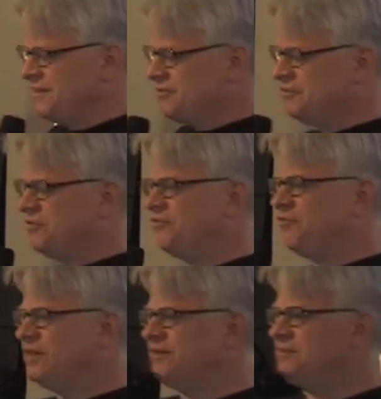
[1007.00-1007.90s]
which was
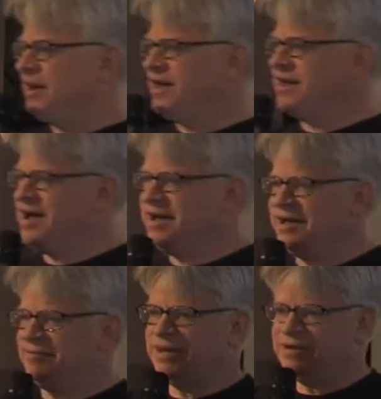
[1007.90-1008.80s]
fronted by a guy
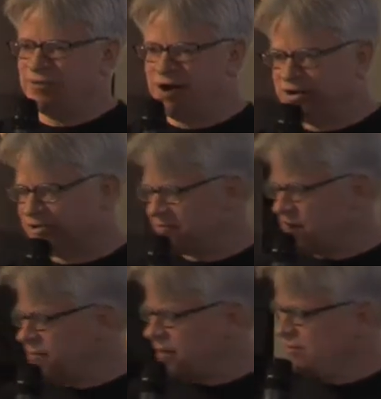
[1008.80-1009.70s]
named Eduardo
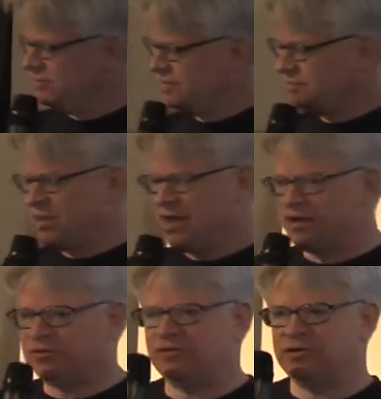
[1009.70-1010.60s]
Ramos. It played
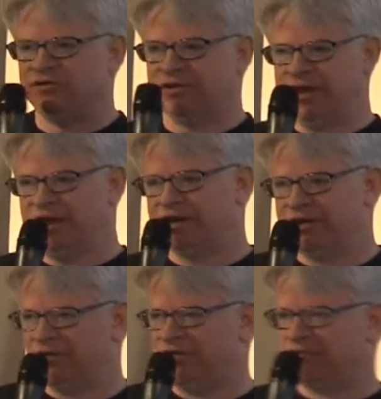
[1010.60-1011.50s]
its first gig in
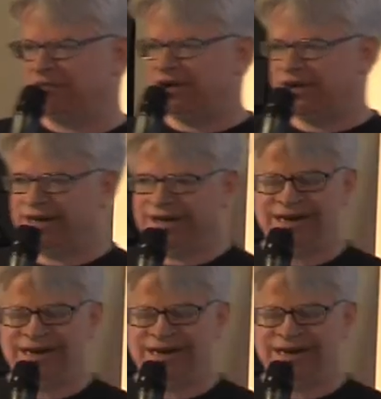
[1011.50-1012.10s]
'03. I